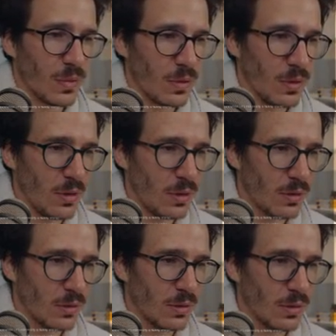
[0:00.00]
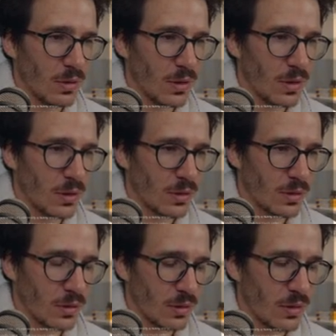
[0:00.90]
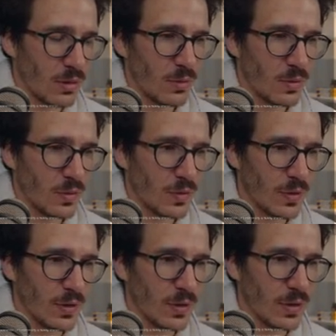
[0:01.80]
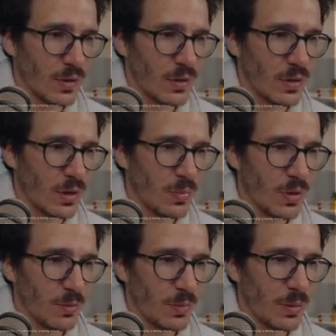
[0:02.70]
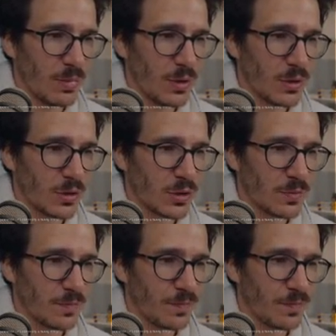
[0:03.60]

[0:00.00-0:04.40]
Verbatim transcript: yeah. git and then we say npm publish